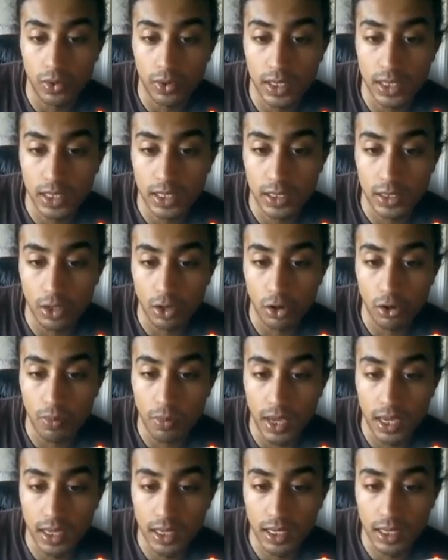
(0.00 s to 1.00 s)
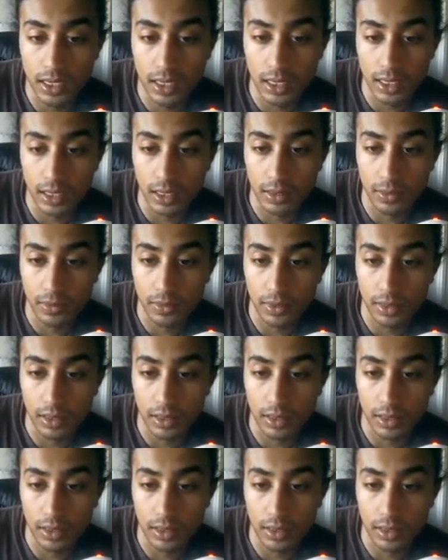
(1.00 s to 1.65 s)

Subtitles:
this omega here